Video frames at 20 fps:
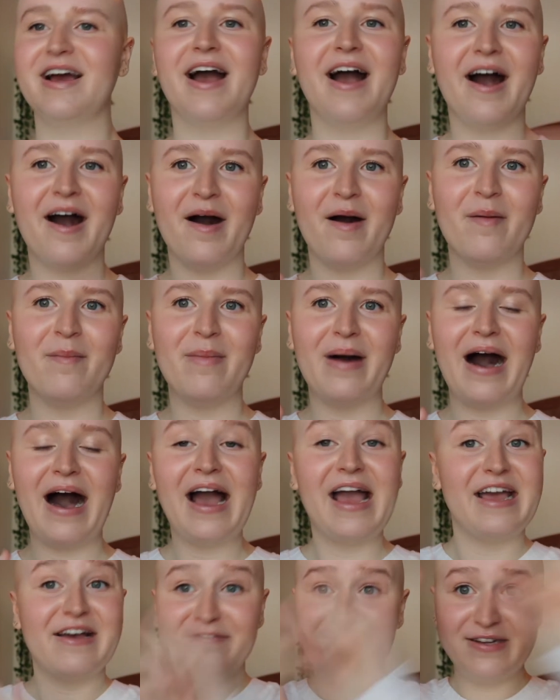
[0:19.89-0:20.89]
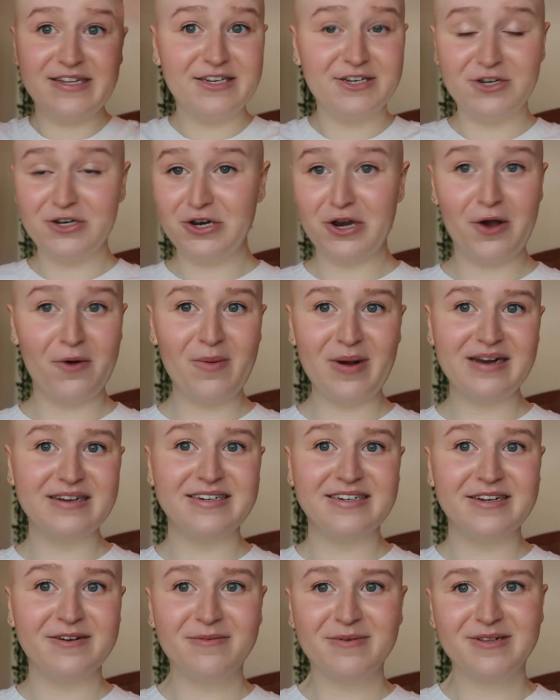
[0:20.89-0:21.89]
Um, I have no
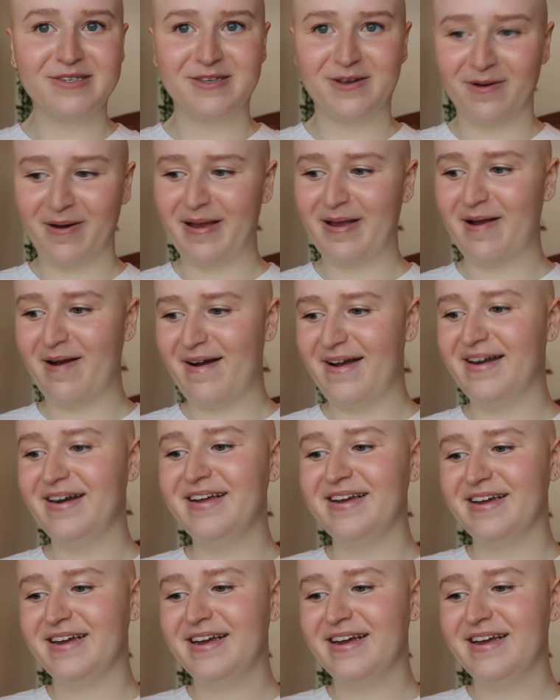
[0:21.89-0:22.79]
idea what's going on.